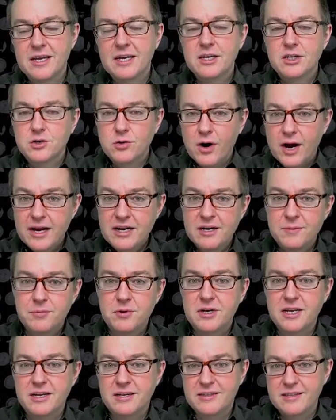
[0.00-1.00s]
trying to
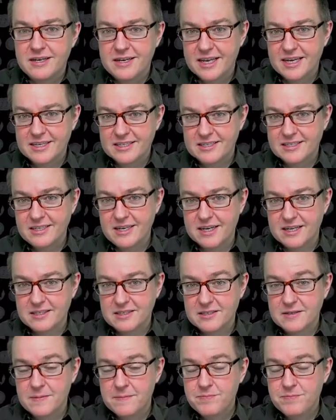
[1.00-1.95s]
predict the next sentence.